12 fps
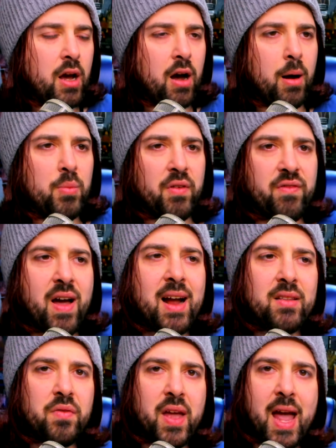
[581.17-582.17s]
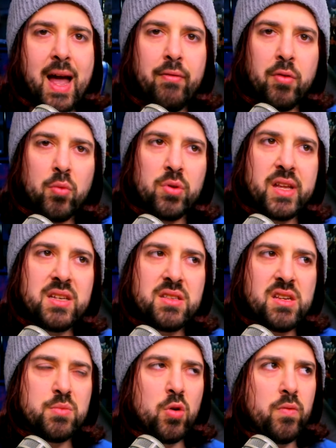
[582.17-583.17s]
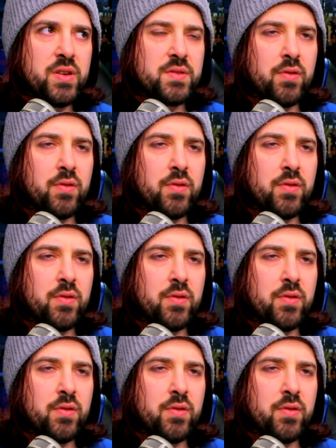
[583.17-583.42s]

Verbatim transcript: Um, the fact that they haven't released these movies